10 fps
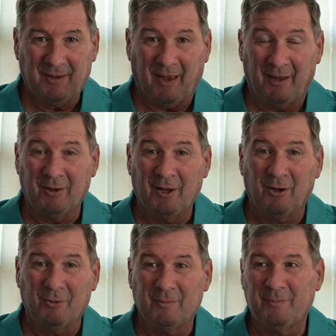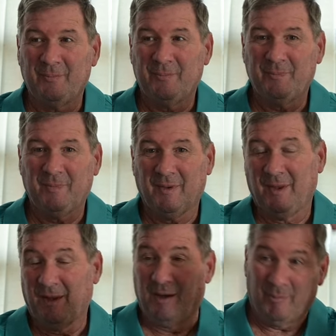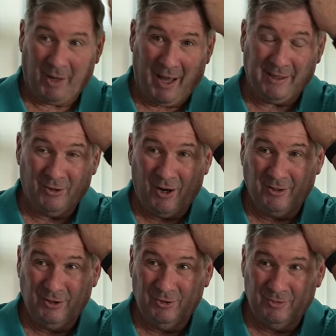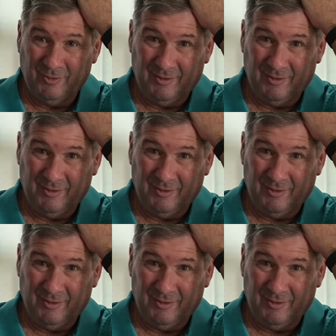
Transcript: I don't know. But I can argue